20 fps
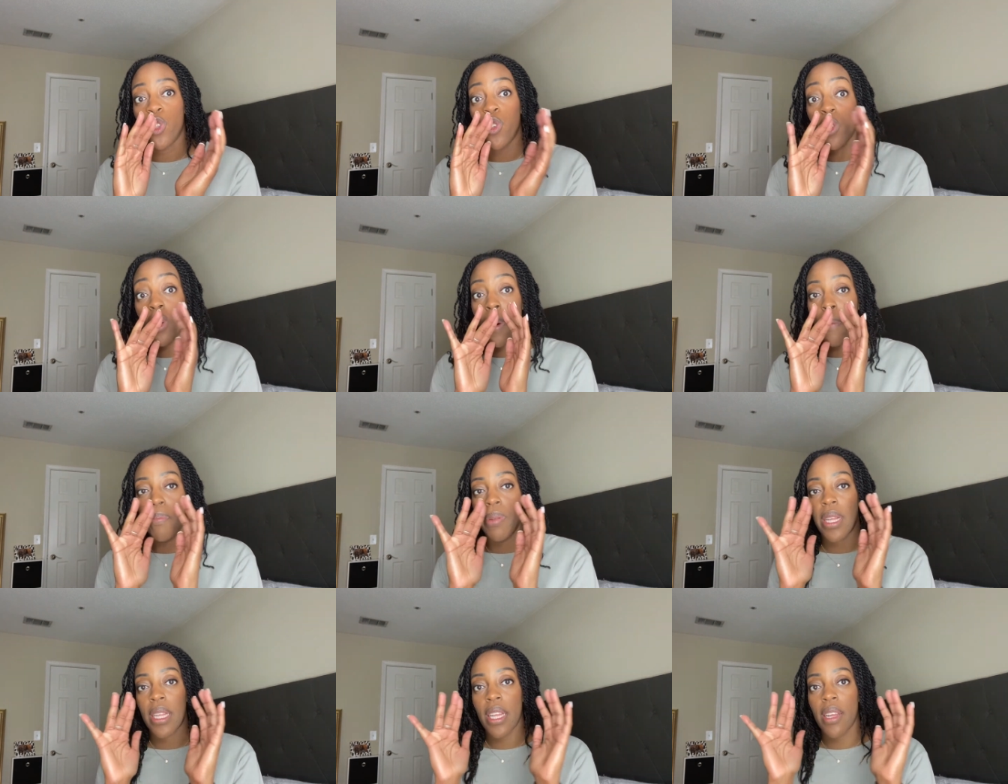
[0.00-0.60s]

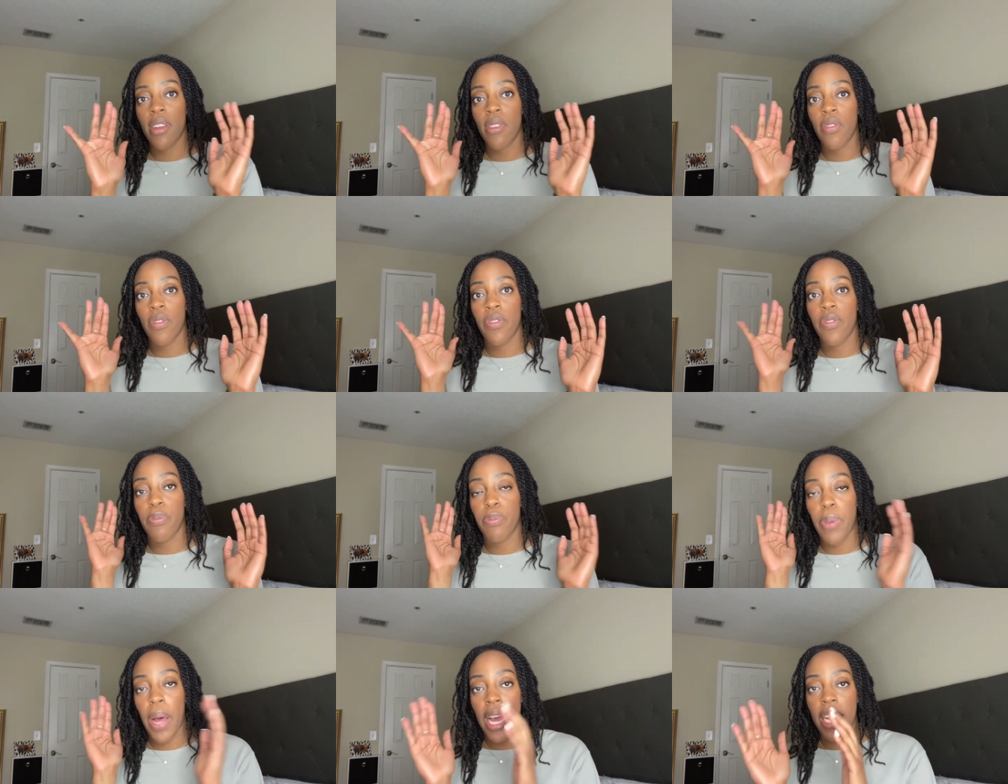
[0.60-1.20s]
completely
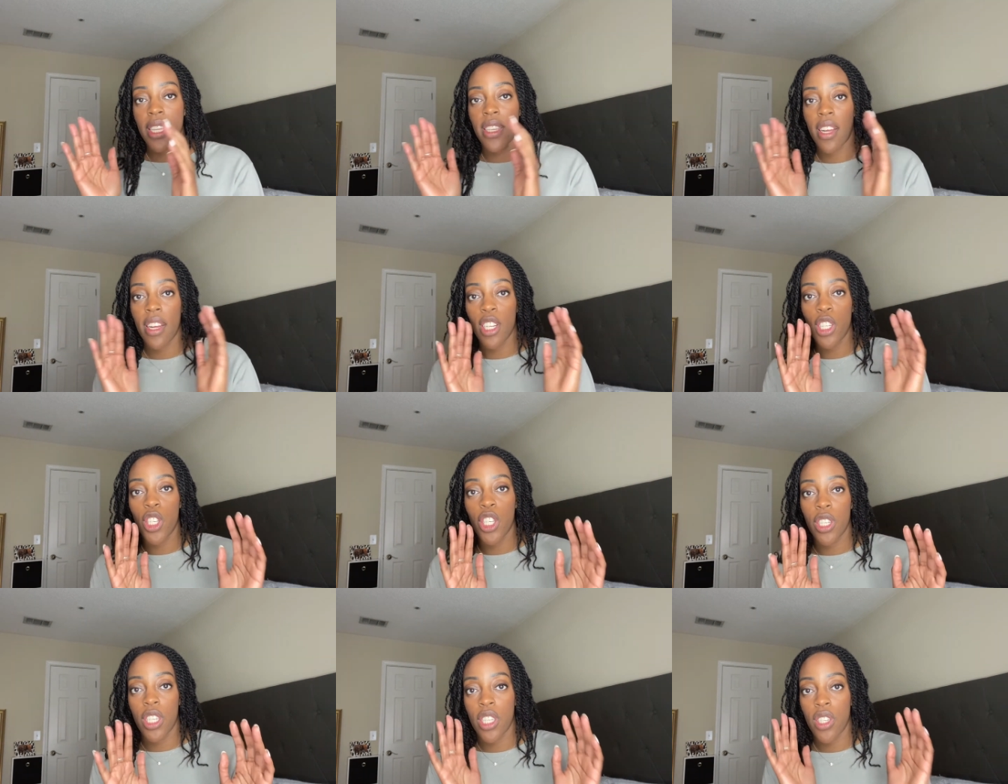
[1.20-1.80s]
Python
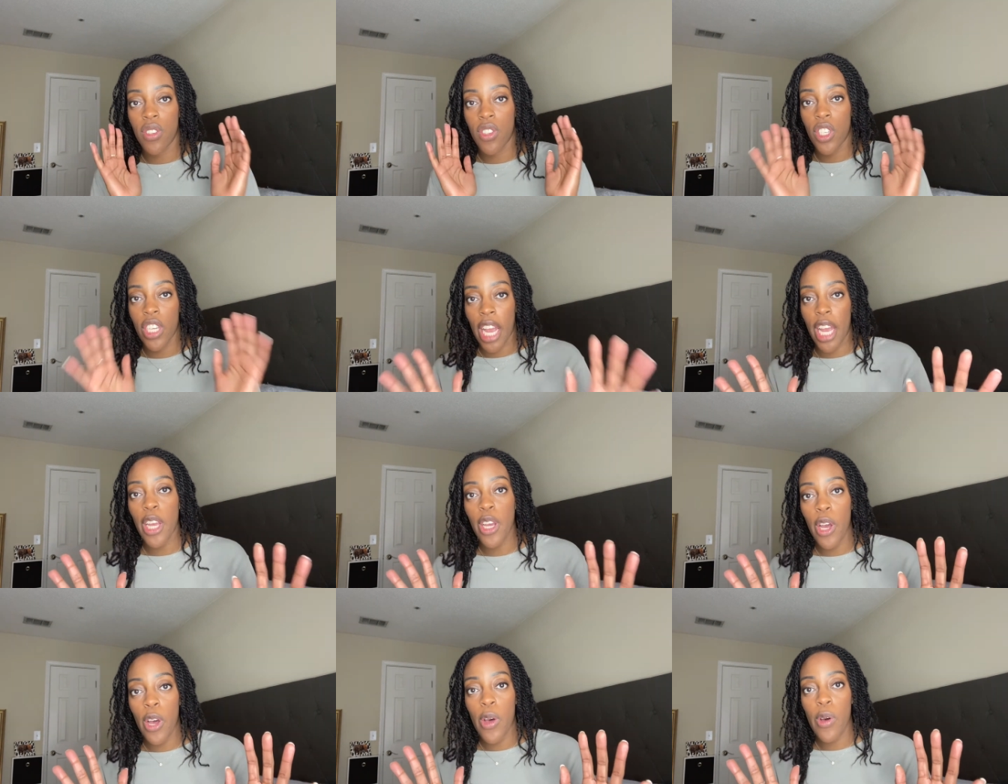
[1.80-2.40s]

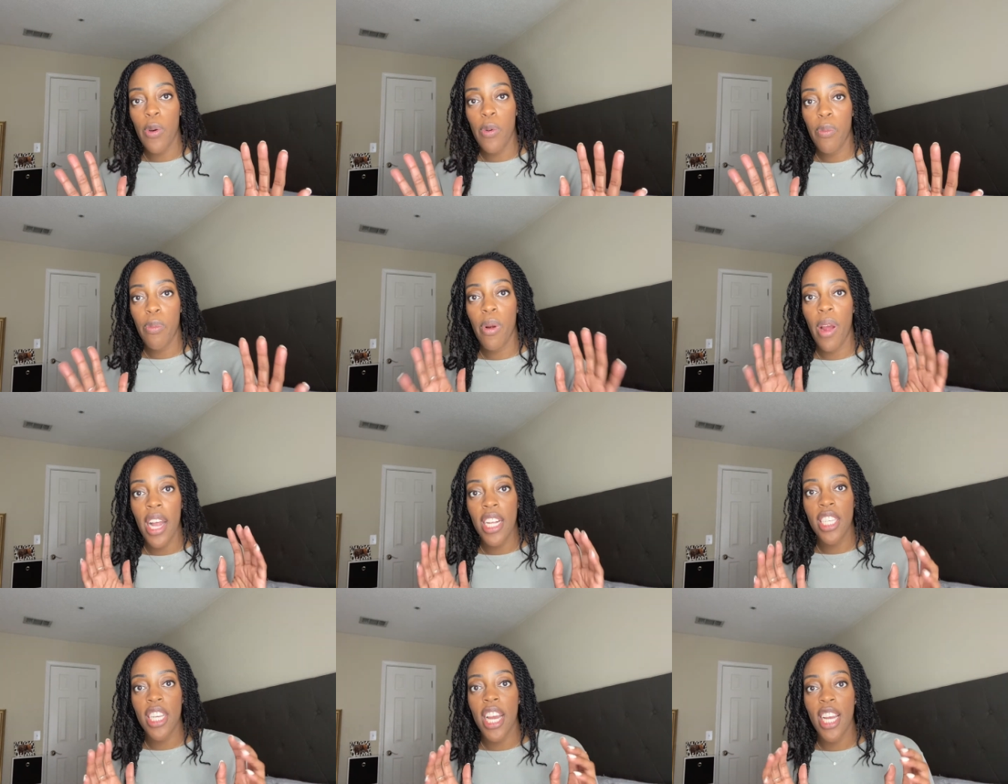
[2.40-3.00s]
Django
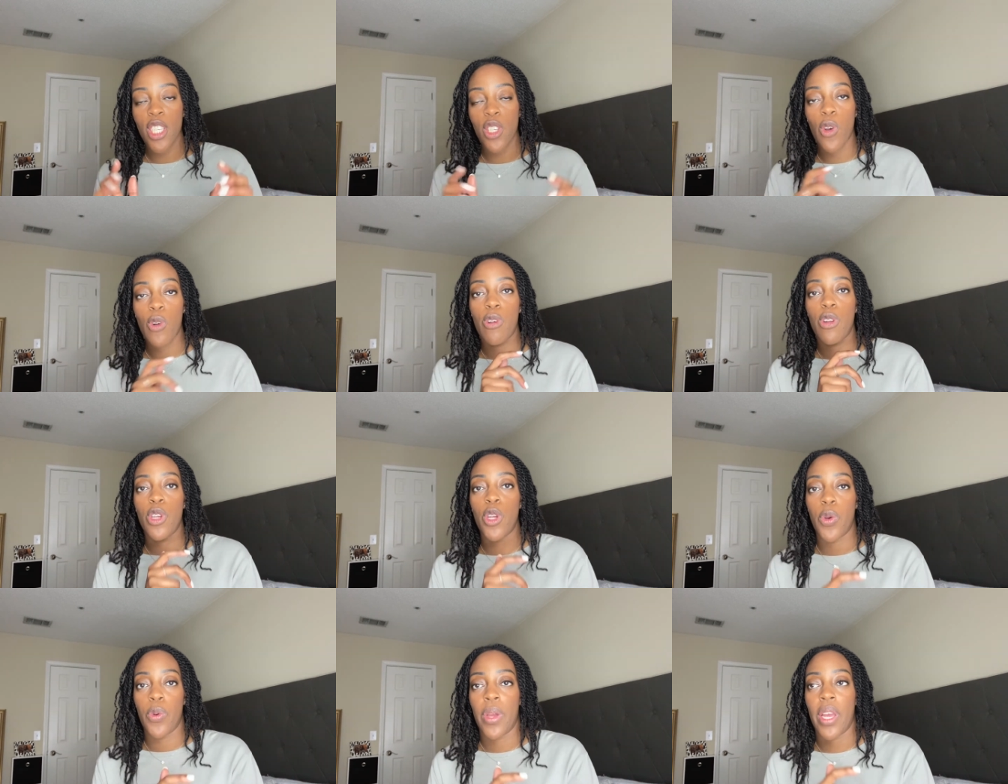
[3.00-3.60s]
project or
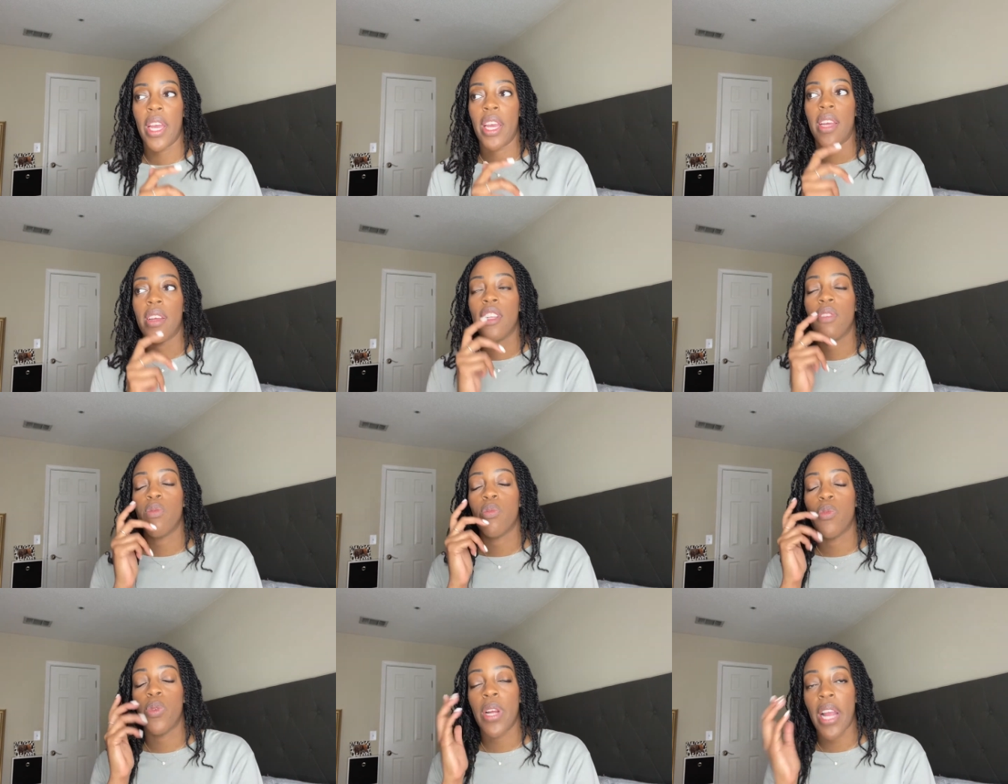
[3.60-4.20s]
doing
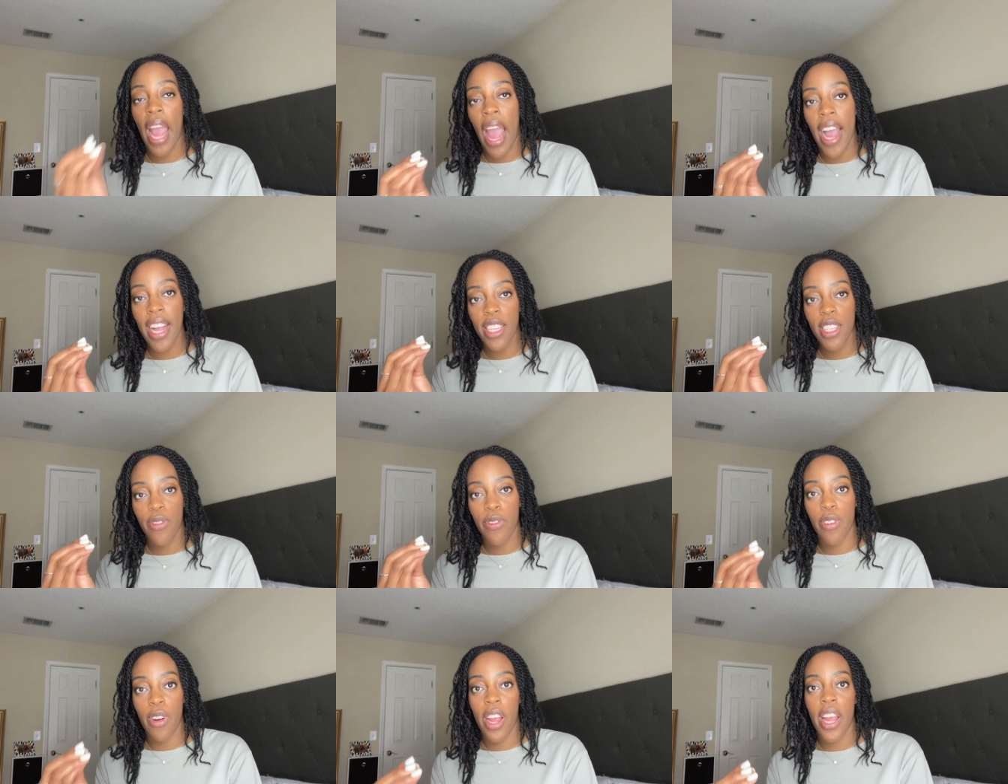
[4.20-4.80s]
React
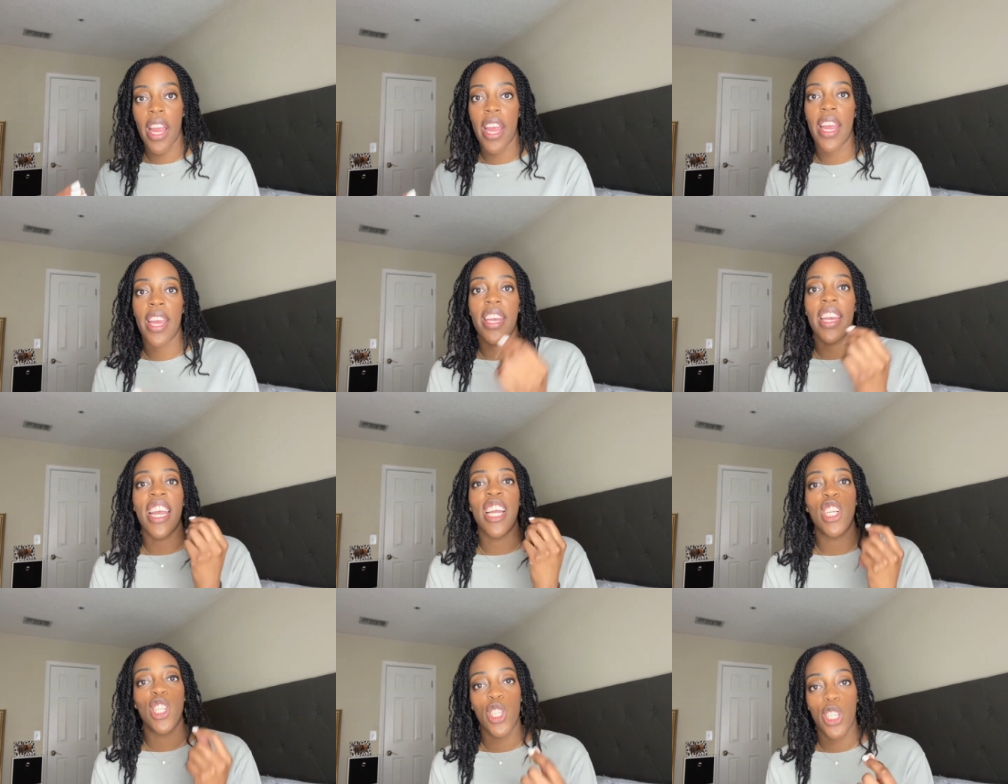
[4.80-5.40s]
front end
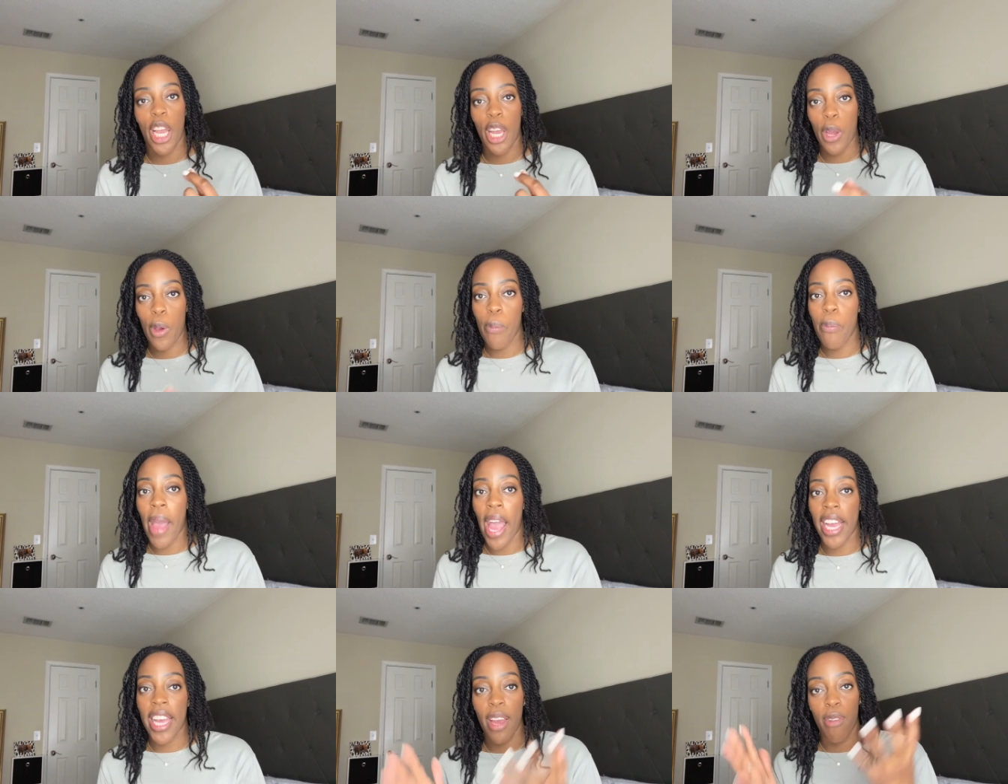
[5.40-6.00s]
and Django
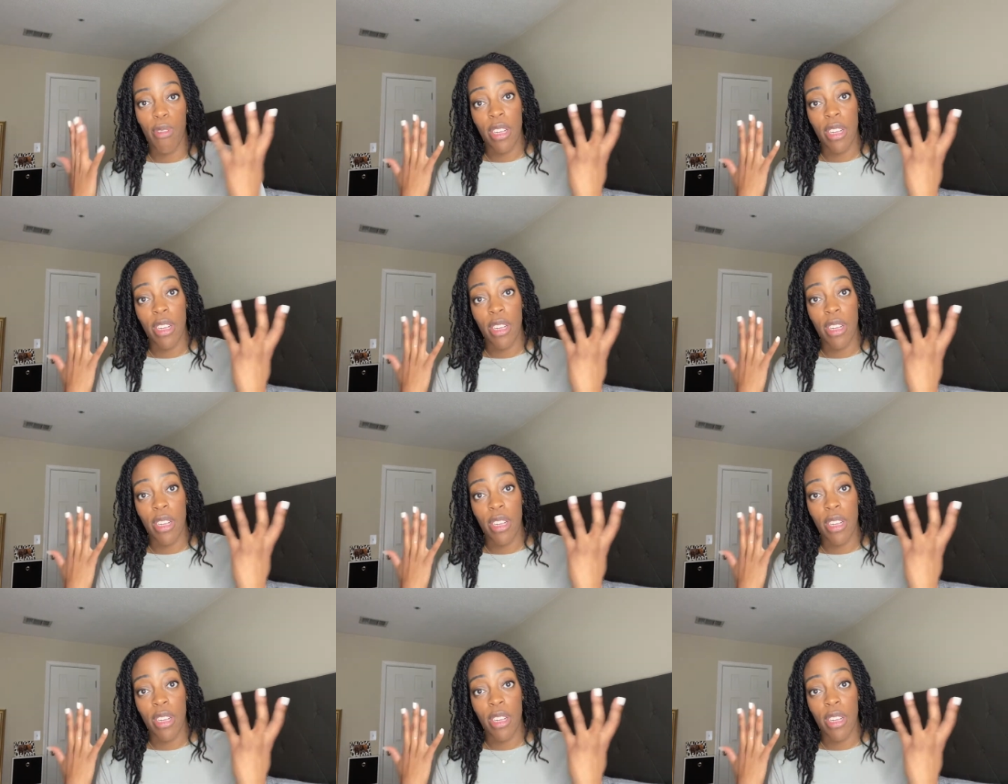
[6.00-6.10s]
back end,